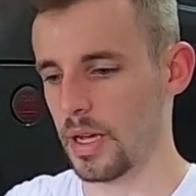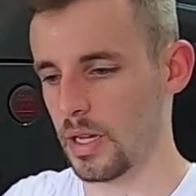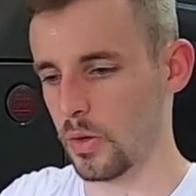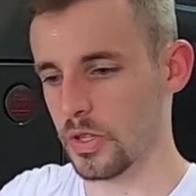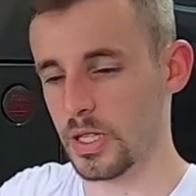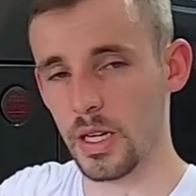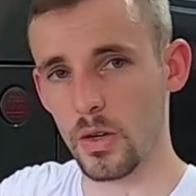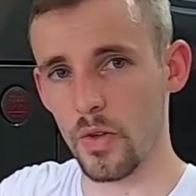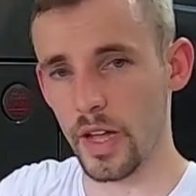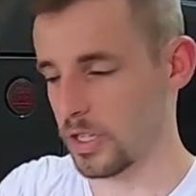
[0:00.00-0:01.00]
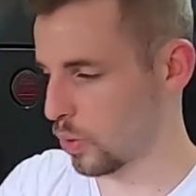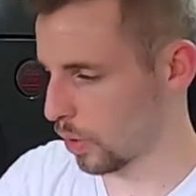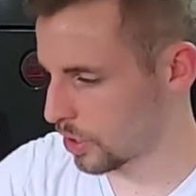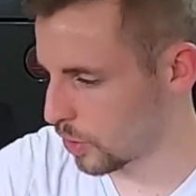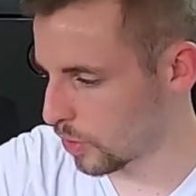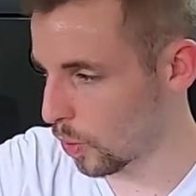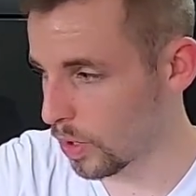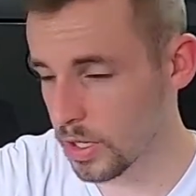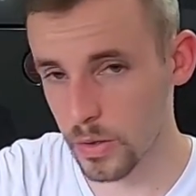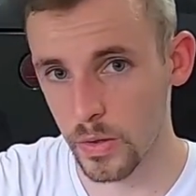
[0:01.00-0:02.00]
it'll send all that torque to the
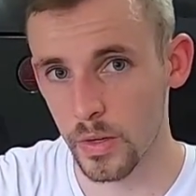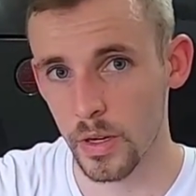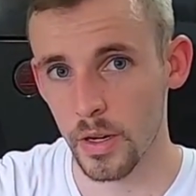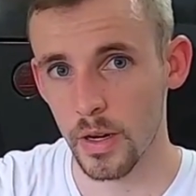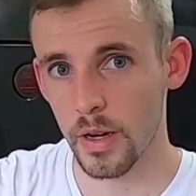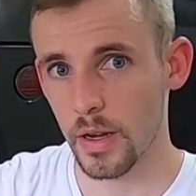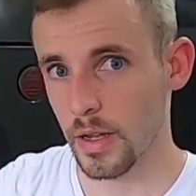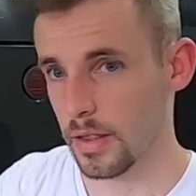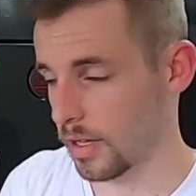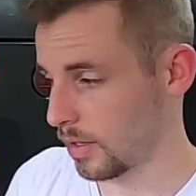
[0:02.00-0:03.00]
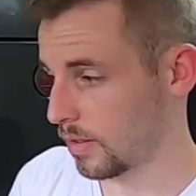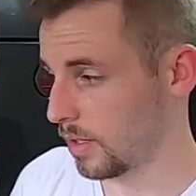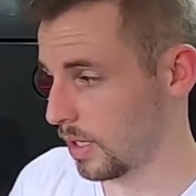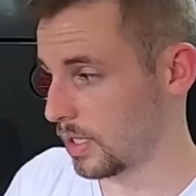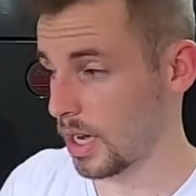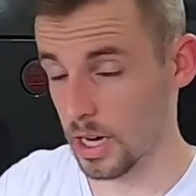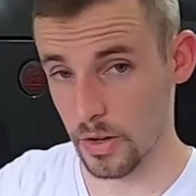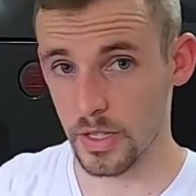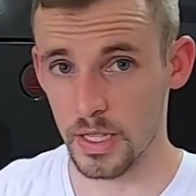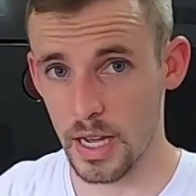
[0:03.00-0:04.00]
wheel that the
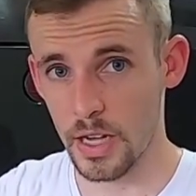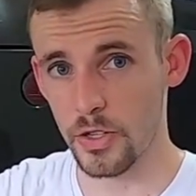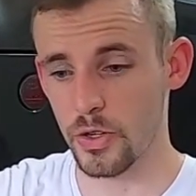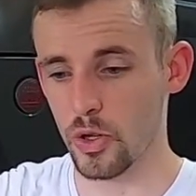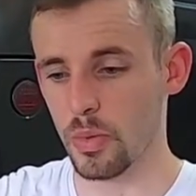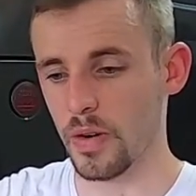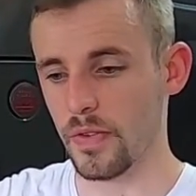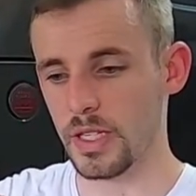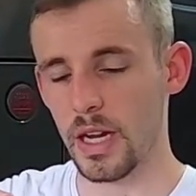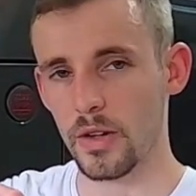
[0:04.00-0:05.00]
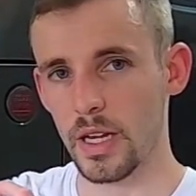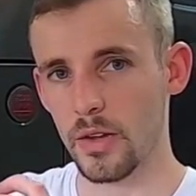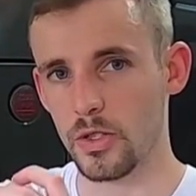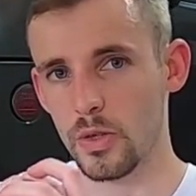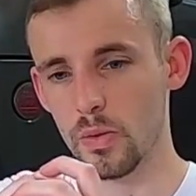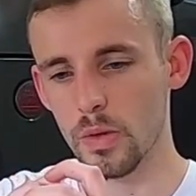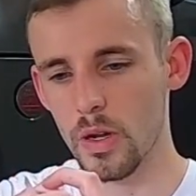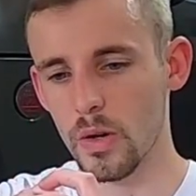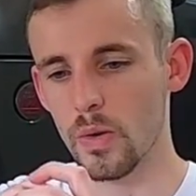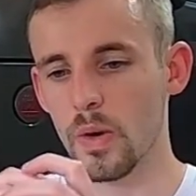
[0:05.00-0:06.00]
tire is attached to. But if it's aired down too
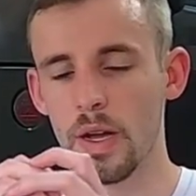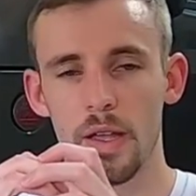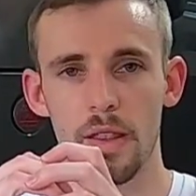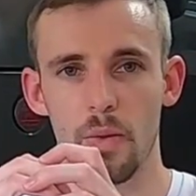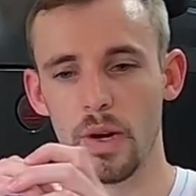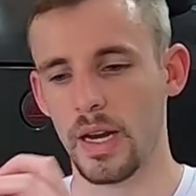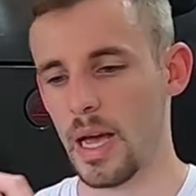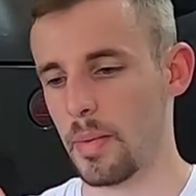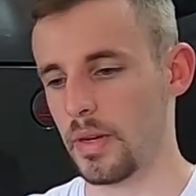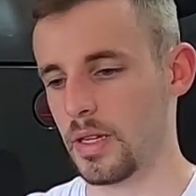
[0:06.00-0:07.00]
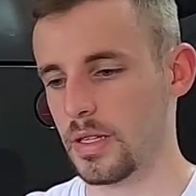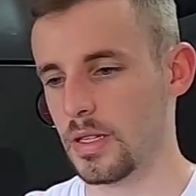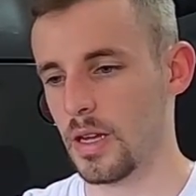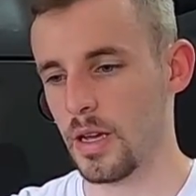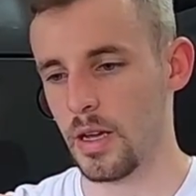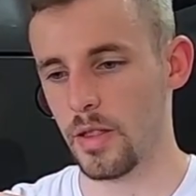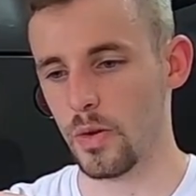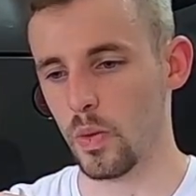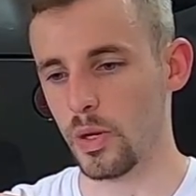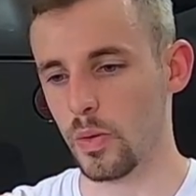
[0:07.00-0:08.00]
low, then what can happen is
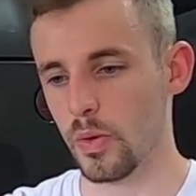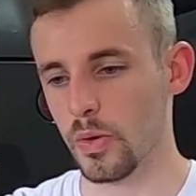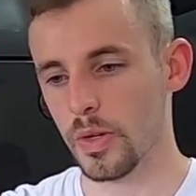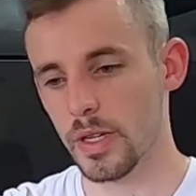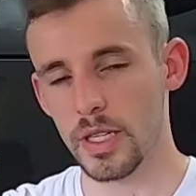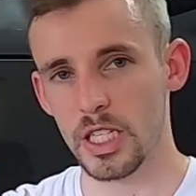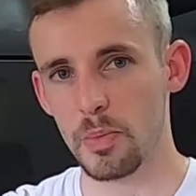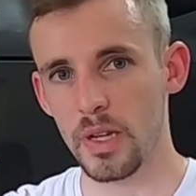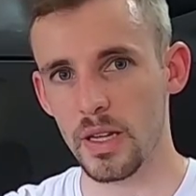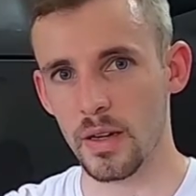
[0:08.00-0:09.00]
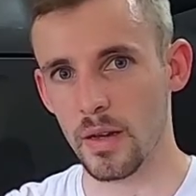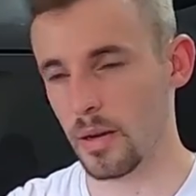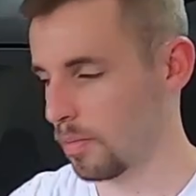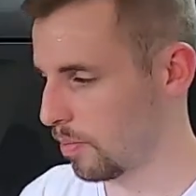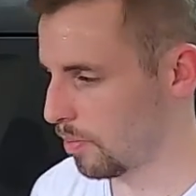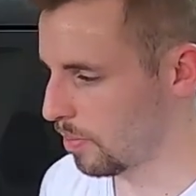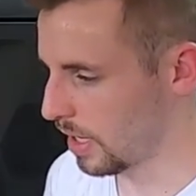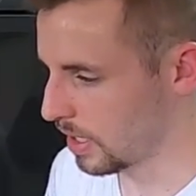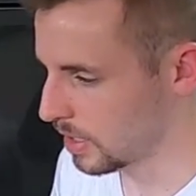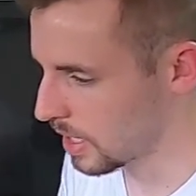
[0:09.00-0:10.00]
the wheel will spin
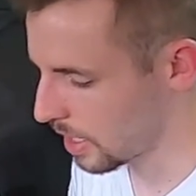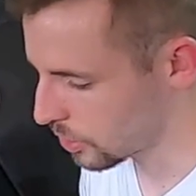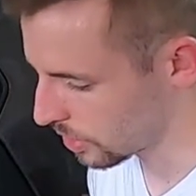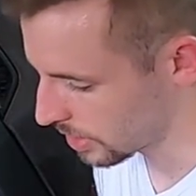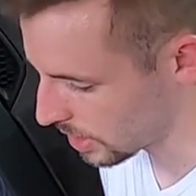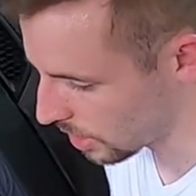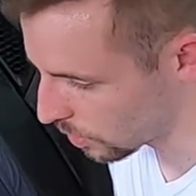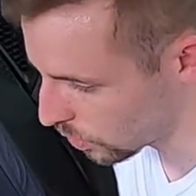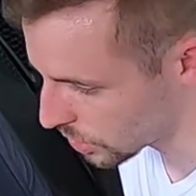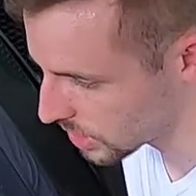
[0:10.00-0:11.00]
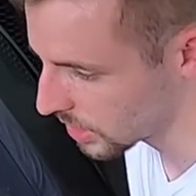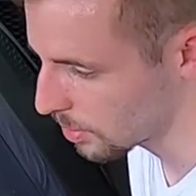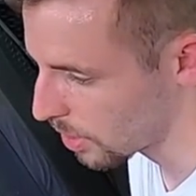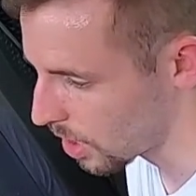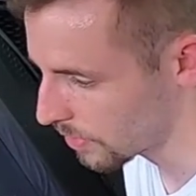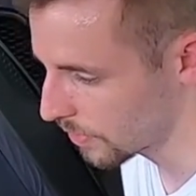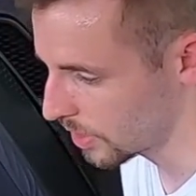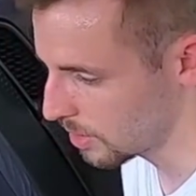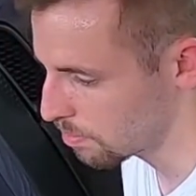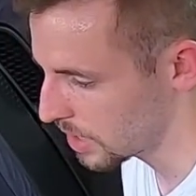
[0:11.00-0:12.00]
and actually the tire will slip off of
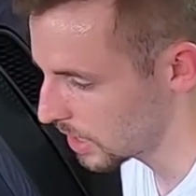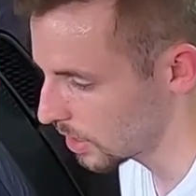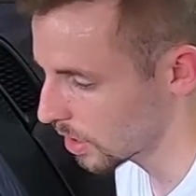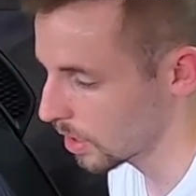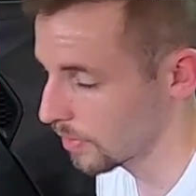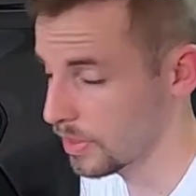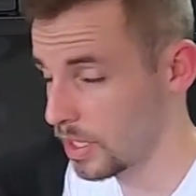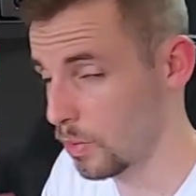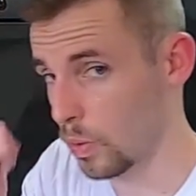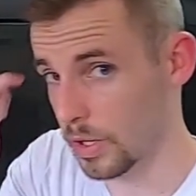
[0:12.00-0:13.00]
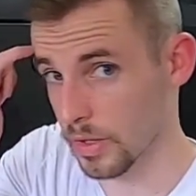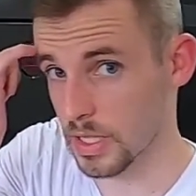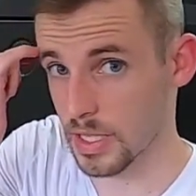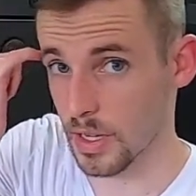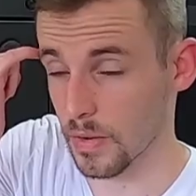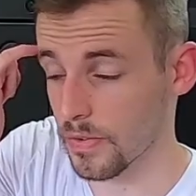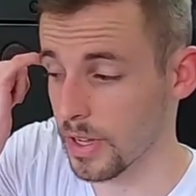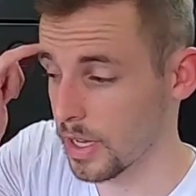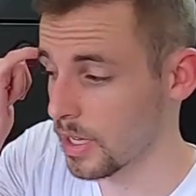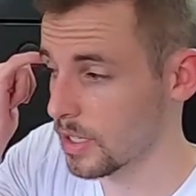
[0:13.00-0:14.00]
the bead of the wheel itself.
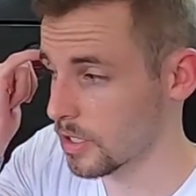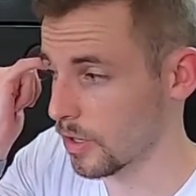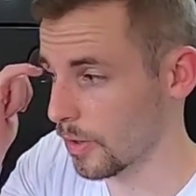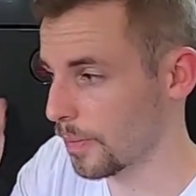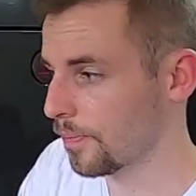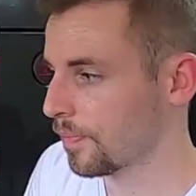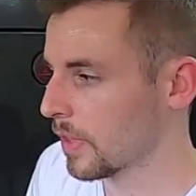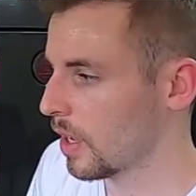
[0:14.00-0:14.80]
So